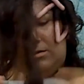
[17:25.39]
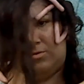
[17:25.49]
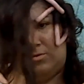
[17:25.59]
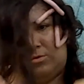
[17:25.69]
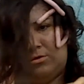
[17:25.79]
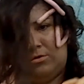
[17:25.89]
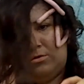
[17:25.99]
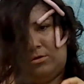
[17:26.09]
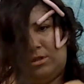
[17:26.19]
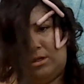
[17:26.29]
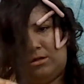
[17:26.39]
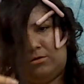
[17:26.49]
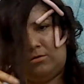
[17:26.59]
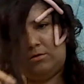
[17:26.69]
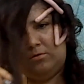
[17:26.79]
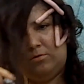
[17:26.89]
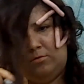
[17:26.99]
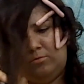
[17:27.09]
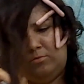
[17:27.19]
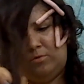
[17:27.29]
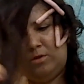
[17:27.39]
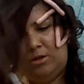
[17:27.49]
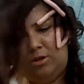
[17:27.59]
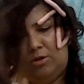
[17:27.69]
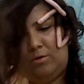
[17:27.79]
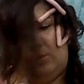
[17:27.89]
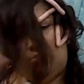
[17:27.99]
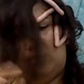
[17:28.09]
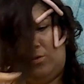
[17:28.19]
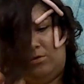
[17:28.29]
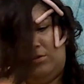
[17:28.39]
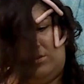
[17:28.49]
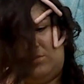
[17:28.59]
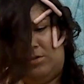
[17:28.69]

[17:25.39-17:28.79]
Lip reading: roll down. You don't want to pull, you just want to